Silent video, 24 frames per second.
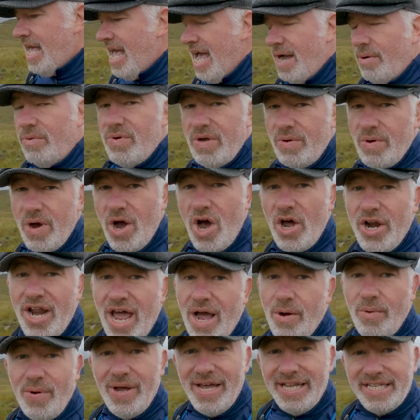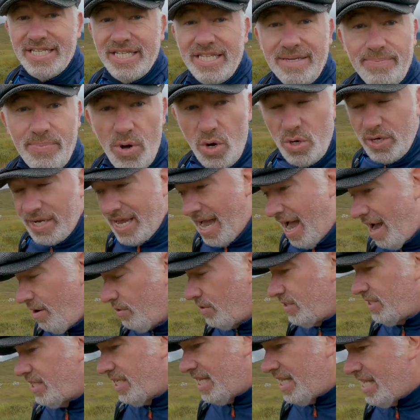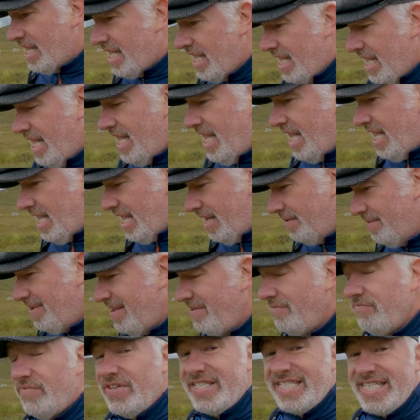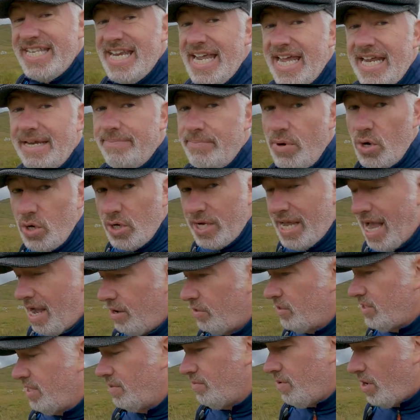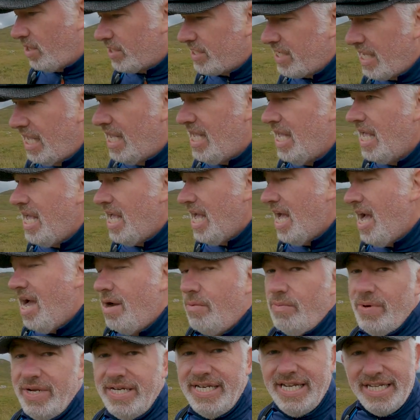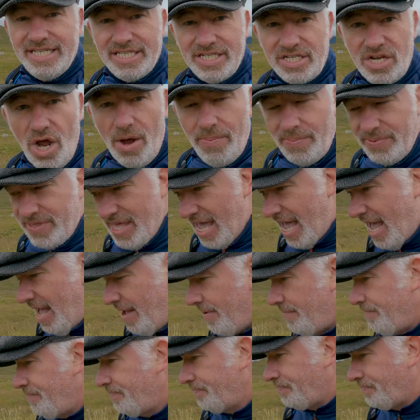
And we were on our way to the bunkhouse. Inversnaid bunkhouse it was, and we did stop there.